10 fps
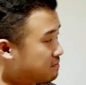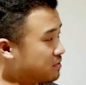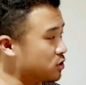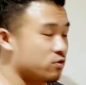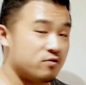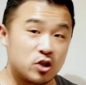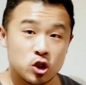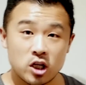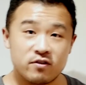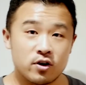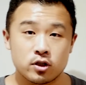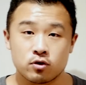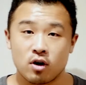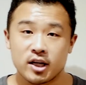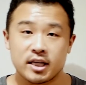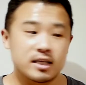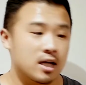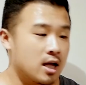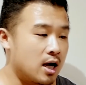sort of visually very striking,